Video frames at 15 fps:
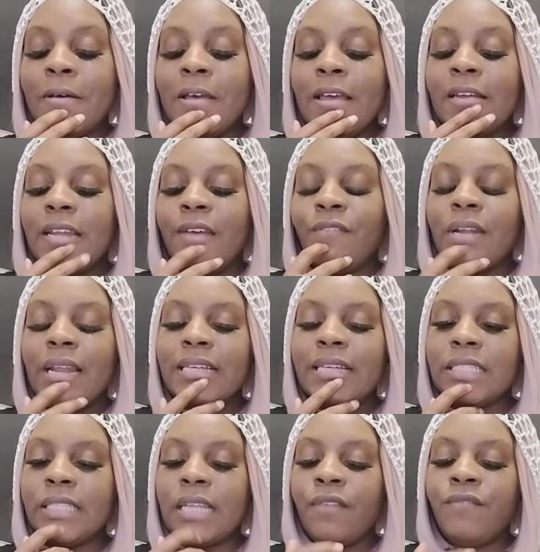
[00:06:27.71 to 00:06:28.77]
They
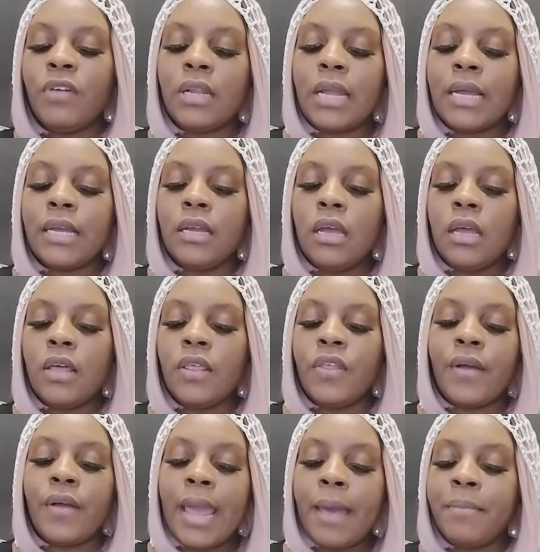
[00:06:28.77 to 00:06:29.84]
feel like
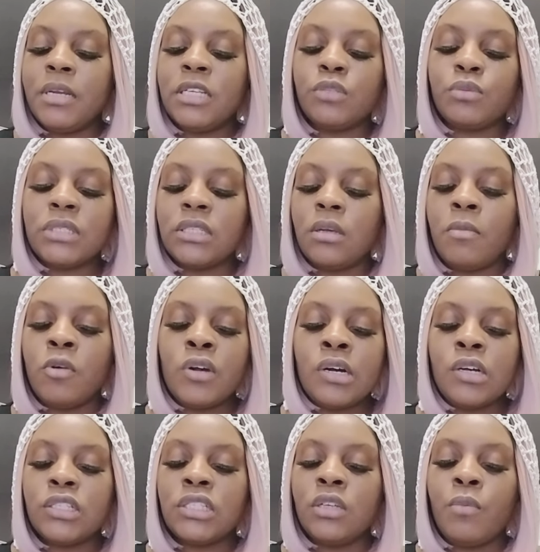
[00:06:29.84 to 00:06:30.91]
their happiness was
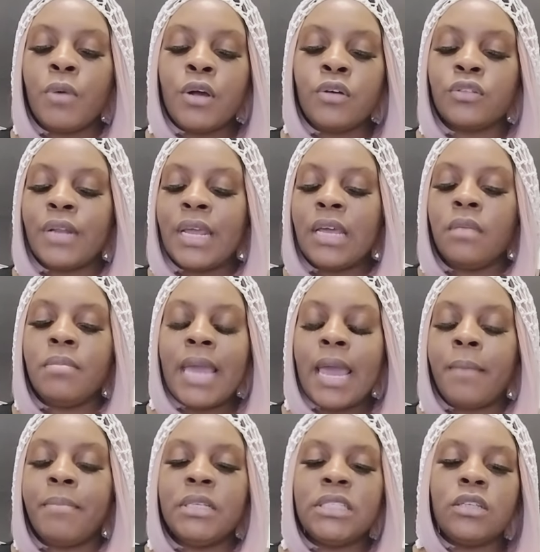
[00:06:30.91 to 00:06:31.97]
somewhere else, or they could be
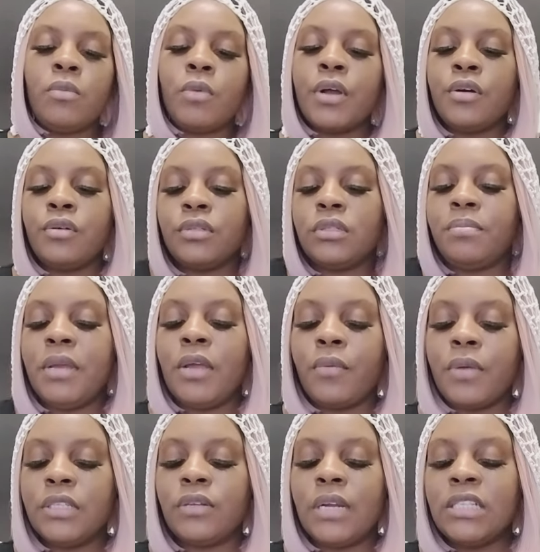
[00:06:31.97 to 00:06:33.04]
happy somewhere else,
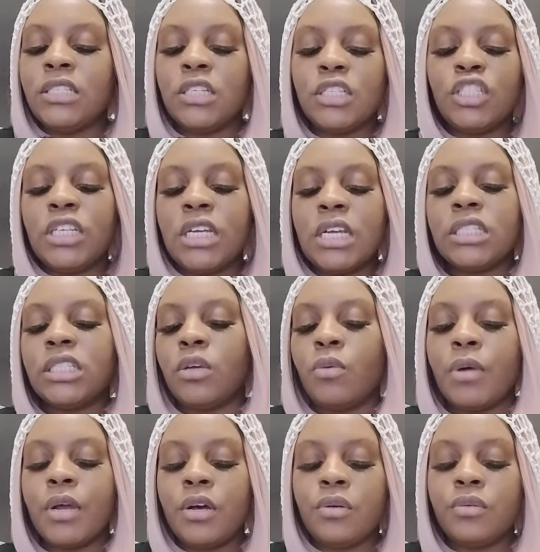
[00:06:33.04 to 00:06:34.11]
period. So they took a chance
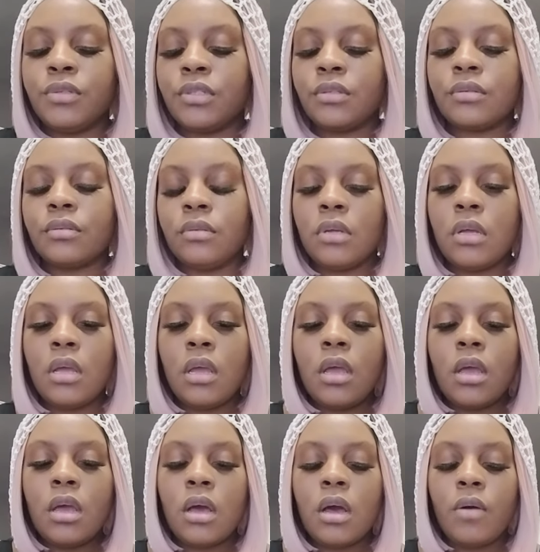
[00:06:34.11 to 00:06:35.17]
somewhere else.
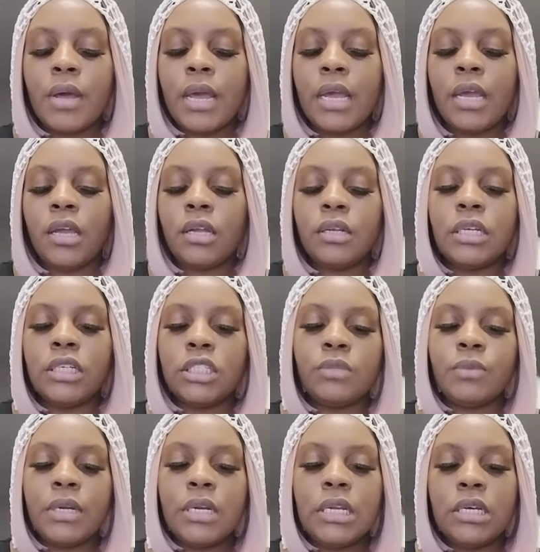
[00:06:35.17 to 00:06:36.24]
Okay? That's just
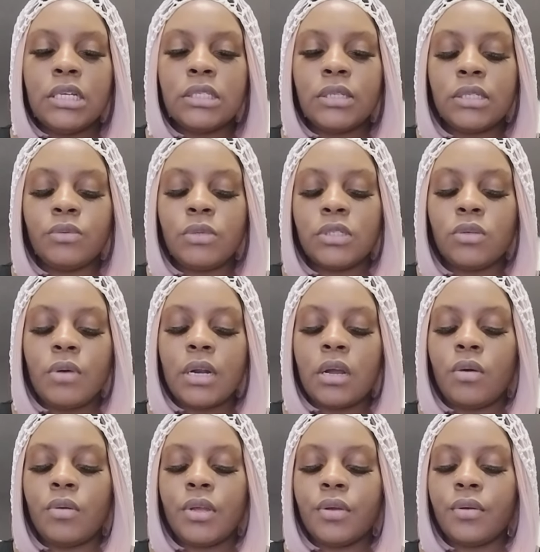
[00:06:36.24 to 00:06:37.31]
what it is. That's what's going
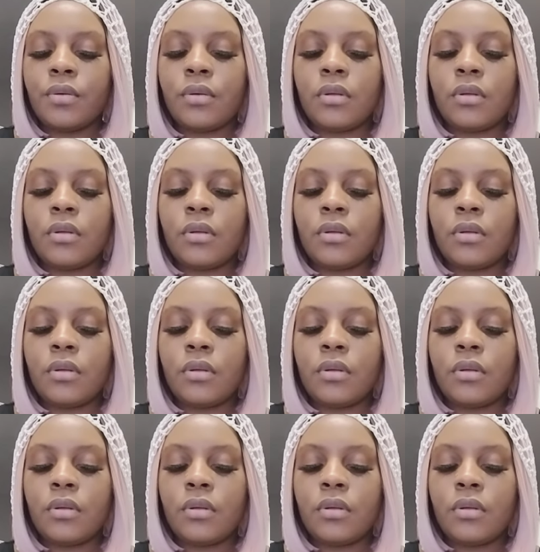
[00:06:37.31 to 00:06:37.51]
on here.